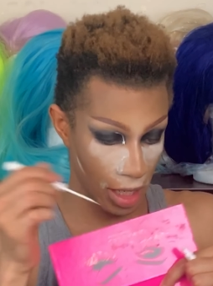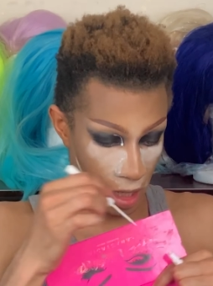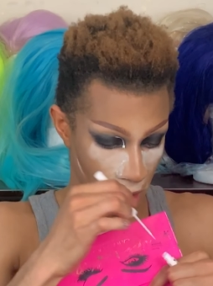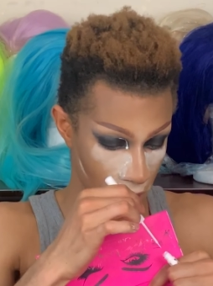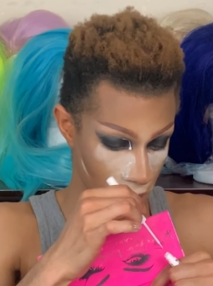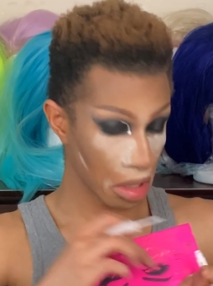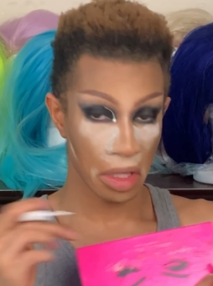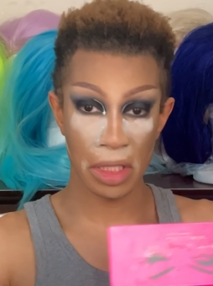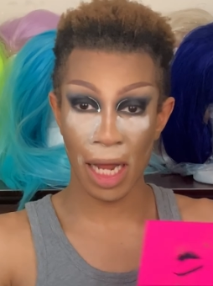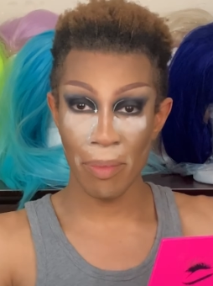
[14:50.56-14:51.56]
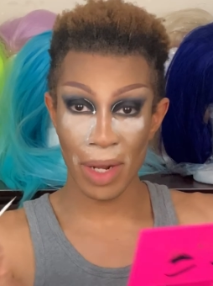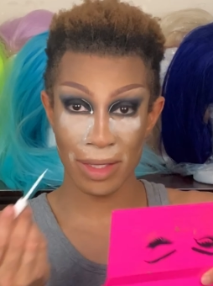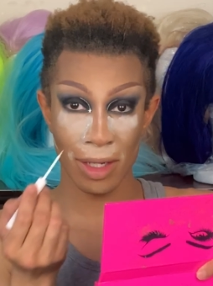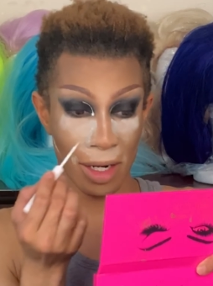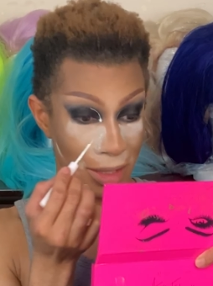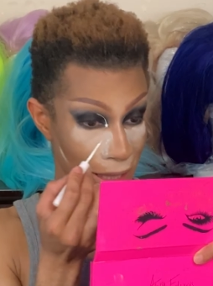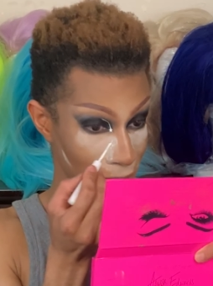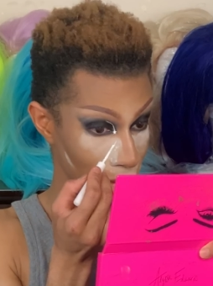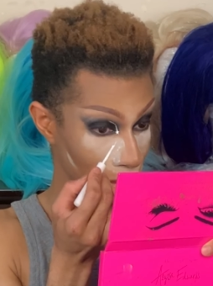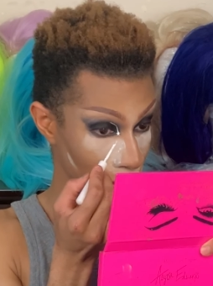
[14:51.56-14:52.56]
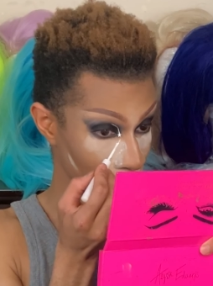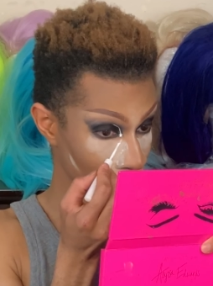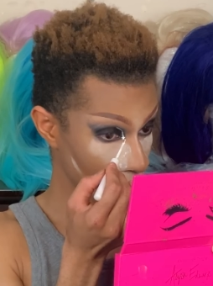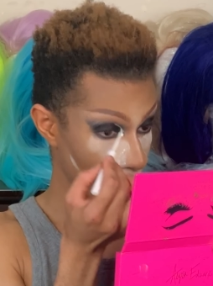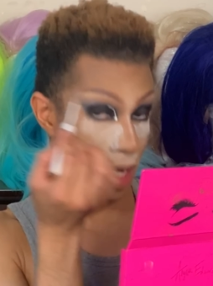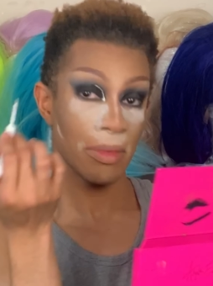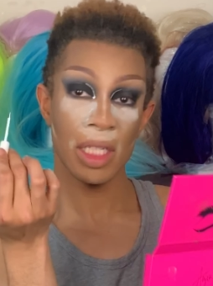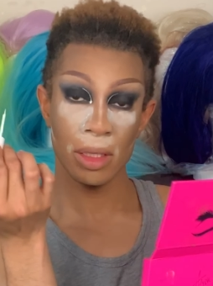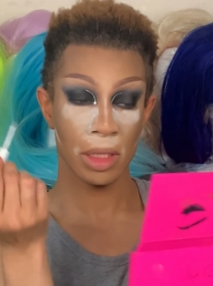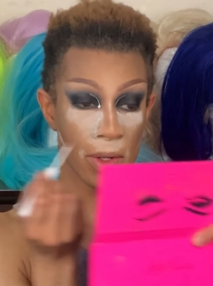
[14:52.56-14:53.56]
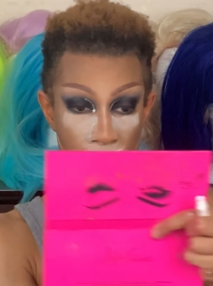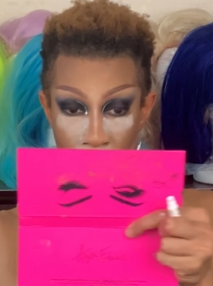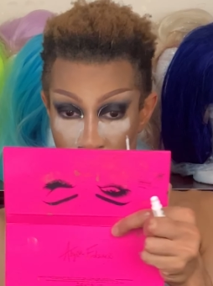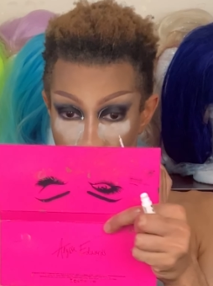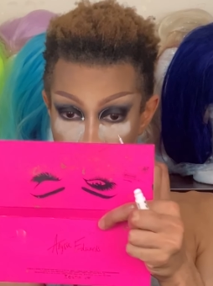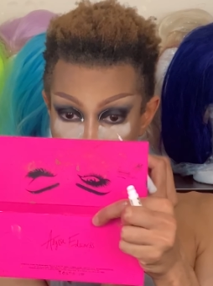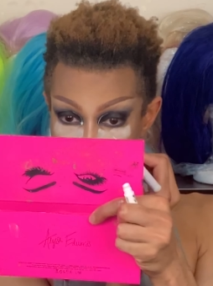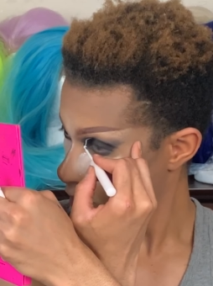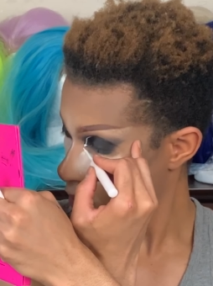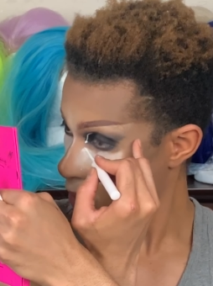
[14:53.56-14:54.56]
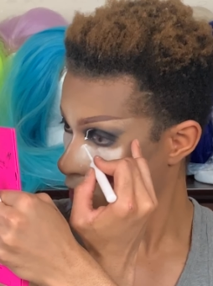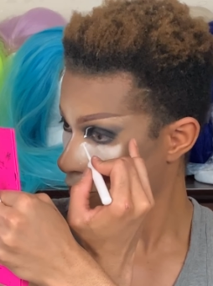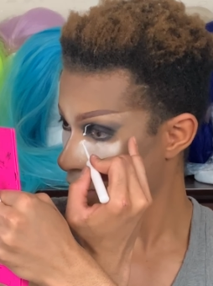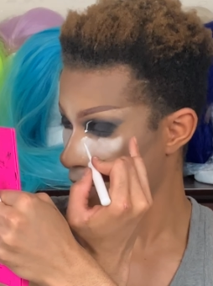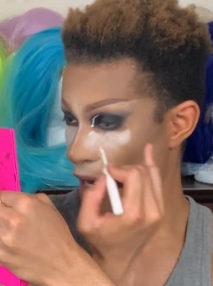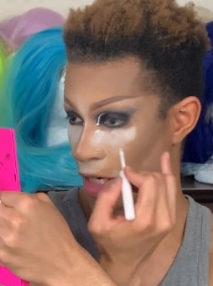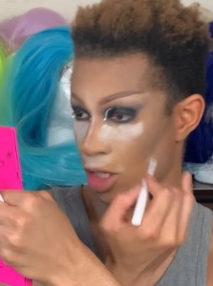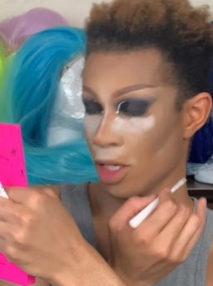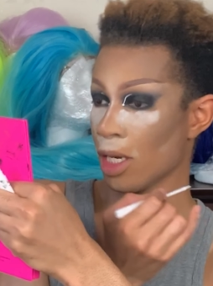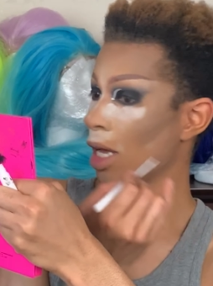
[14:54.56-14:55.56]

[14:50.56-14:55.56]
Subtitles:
in. The top of my star is that little line that's going up, you know? Whew, maybe I should not